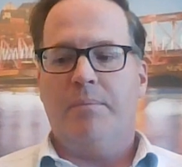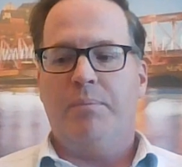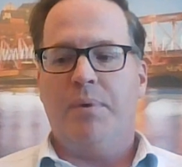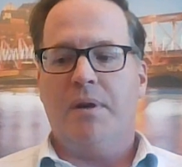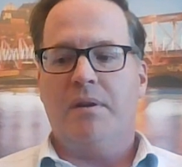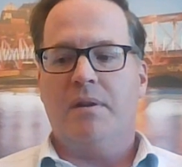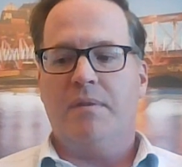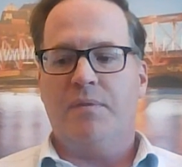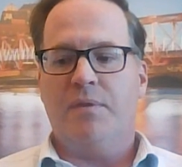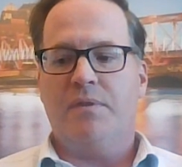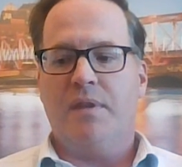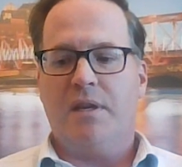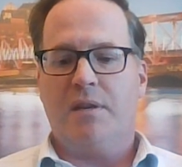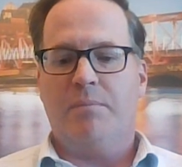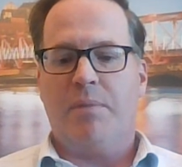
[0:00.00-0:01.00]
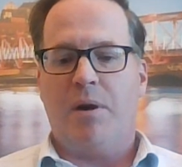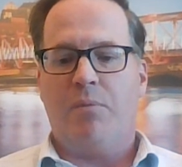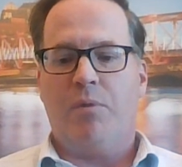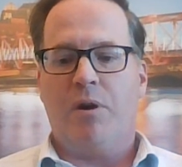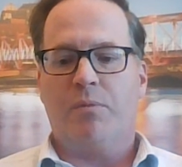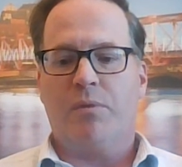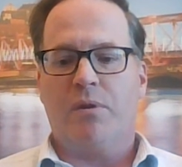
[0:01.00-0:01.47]
But if you think
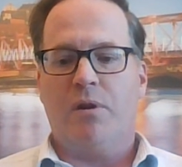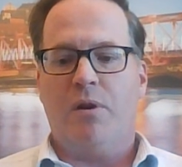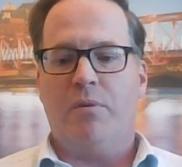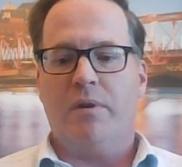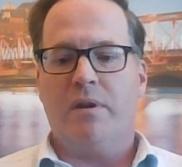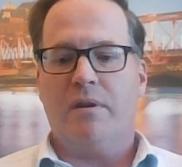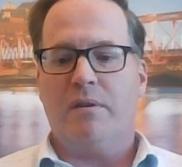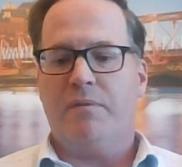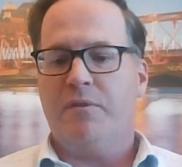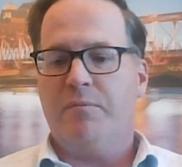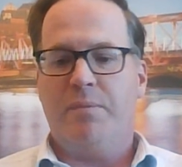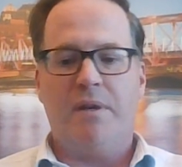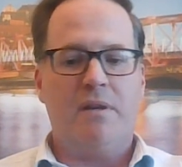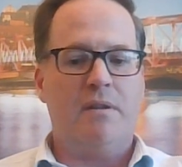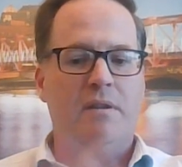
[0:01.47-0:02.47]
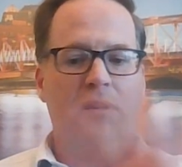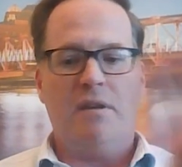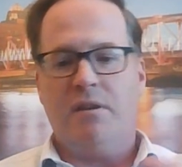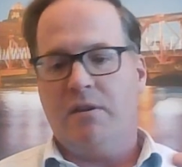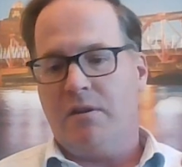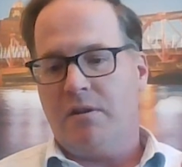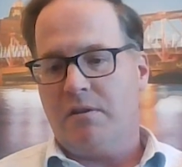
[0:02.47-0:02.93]
about where we're going, and if you've been to
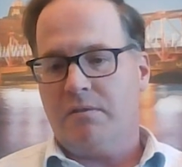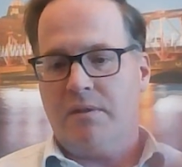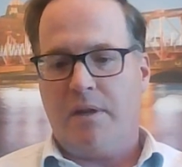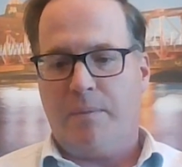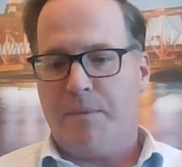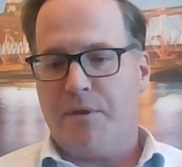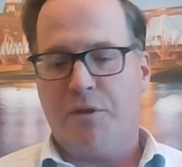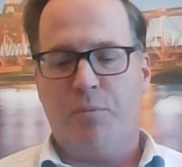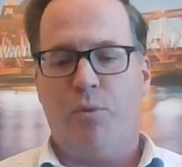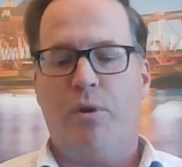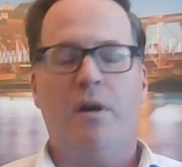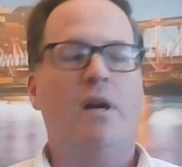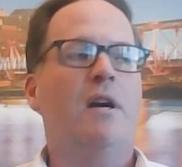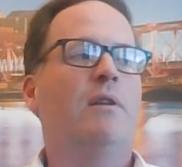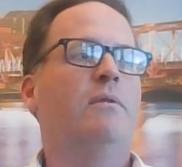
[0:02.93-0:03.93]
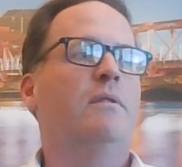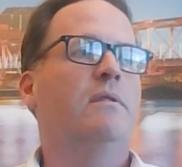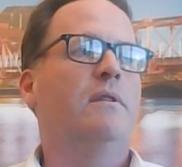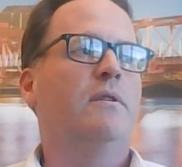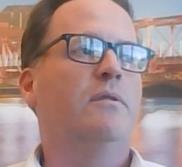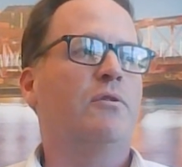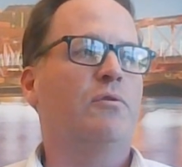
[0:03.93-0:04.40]
the ER, I'm in Des Moines,
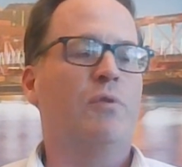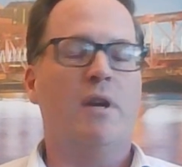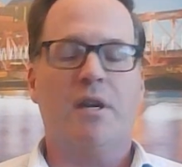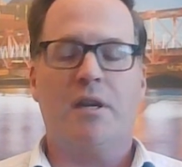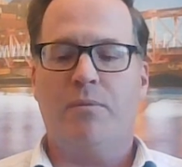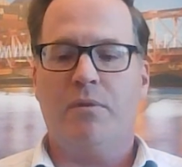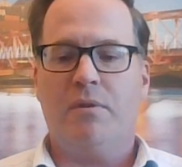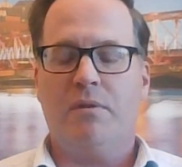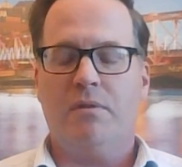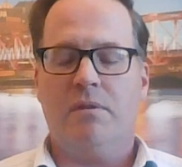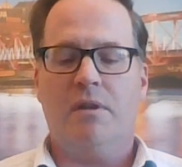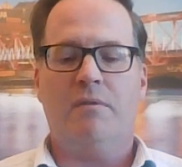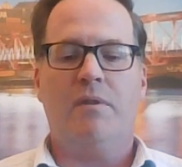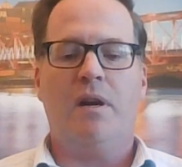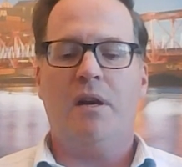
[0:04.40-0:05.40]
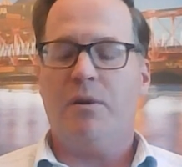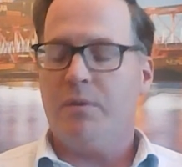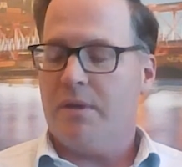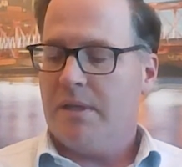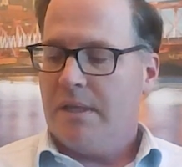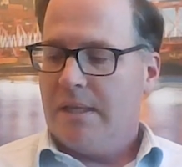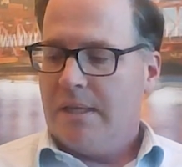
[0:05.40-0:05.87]
Iowa, great community, love
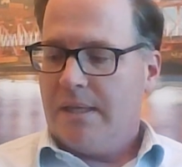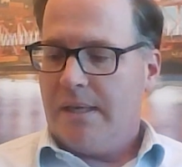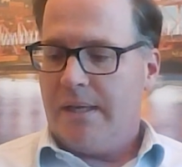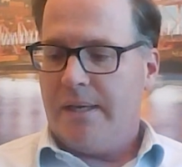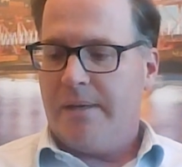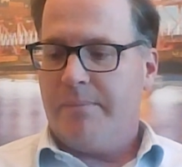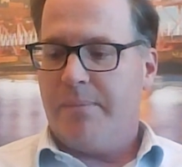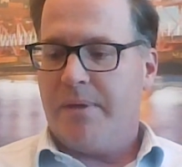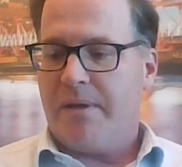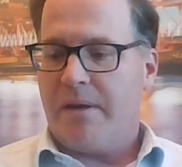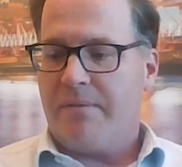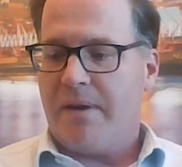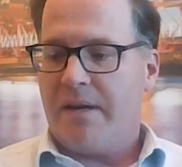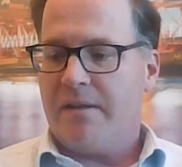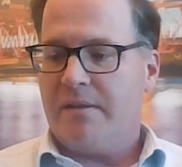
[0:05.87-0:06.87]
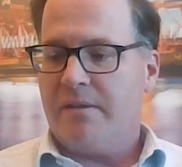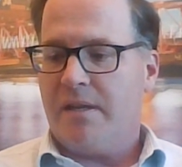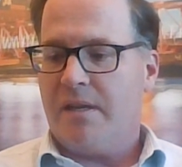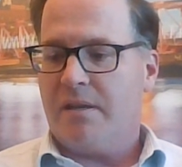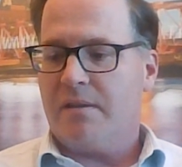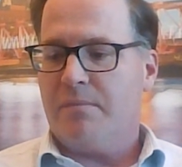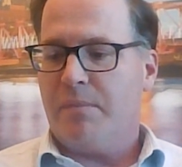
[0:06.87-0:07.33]
Iowa. But I've had to
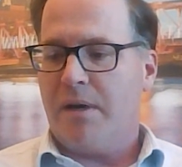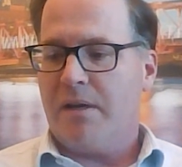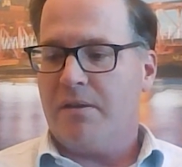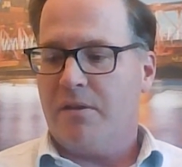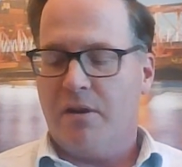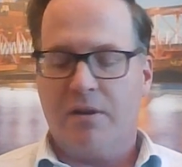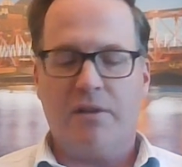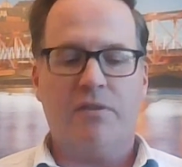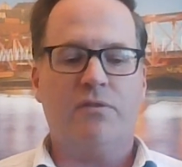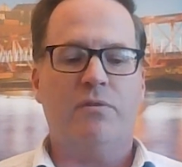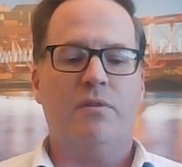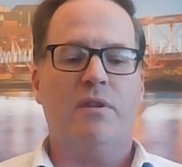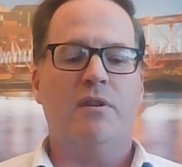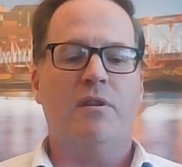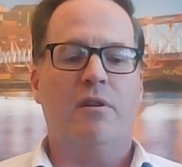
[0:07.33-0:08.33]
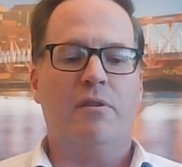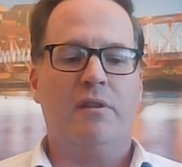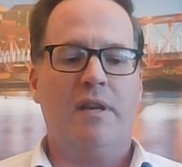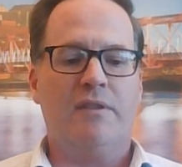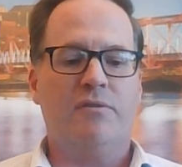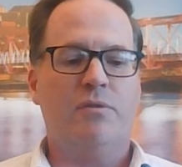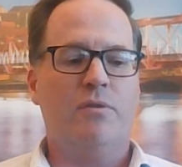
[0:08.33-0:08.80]
take my youngest to the ER in the
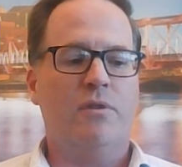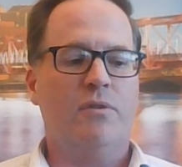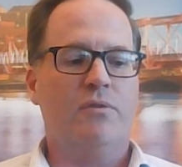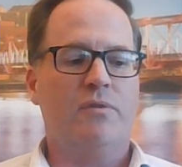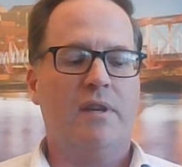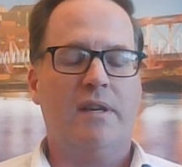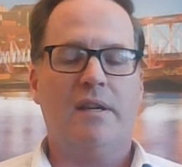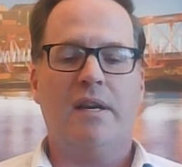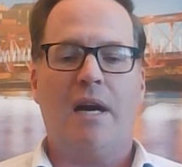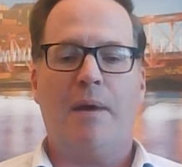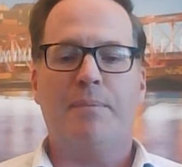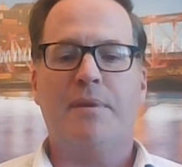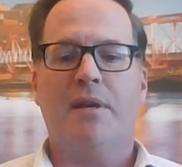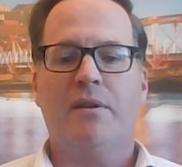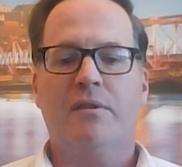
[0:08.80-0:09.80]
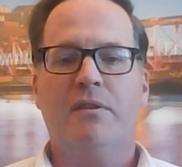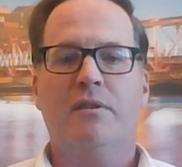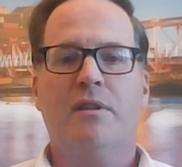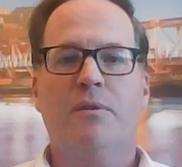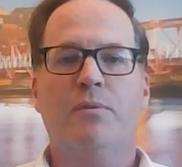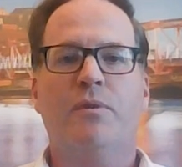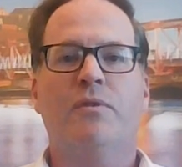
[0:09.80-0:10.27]
last 2 years, and I'm telling you,
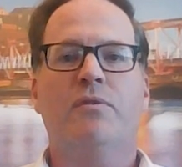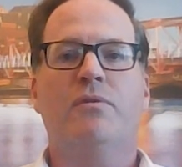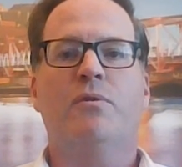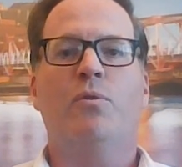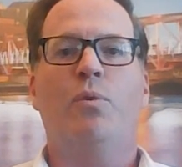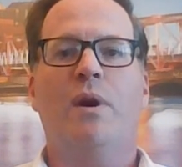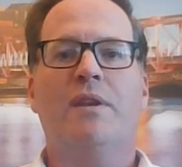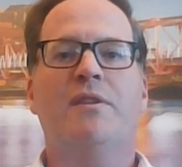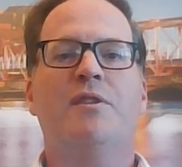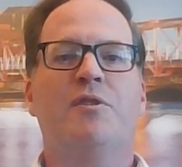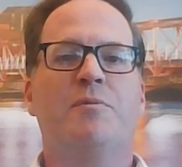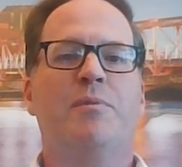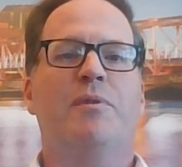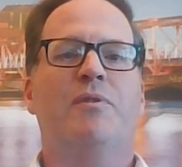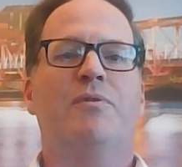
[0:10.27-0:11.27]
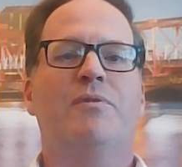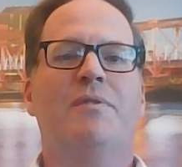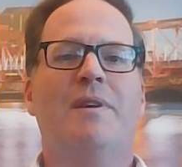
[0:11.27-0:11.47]
it was quite the experience.